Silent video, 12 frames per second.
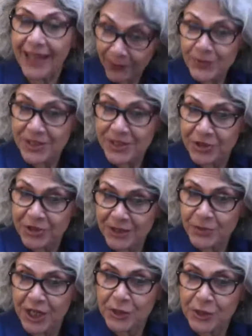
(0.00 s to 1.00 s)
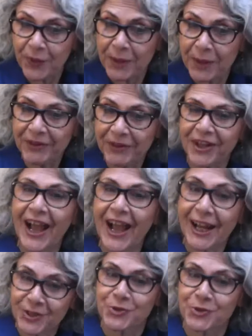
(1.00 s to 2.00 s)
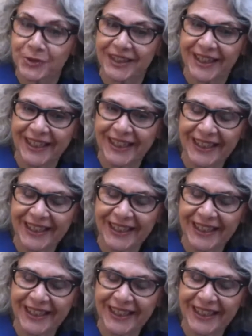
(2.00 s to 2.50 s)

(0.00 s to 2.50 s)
that was a regime change by America, actually.